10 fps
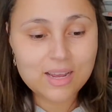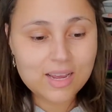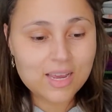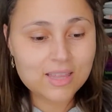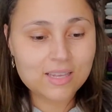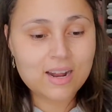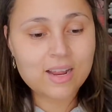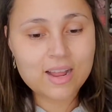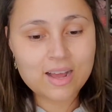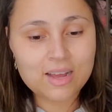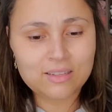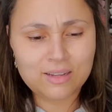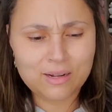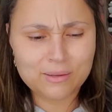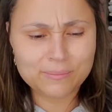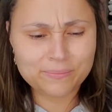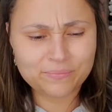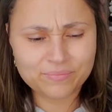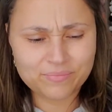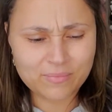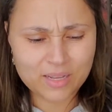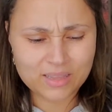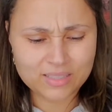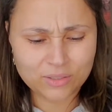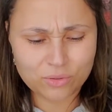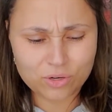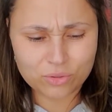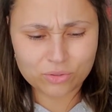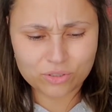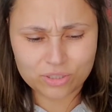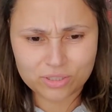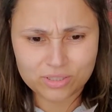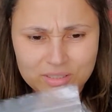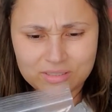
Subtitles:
And then I got like little coasters.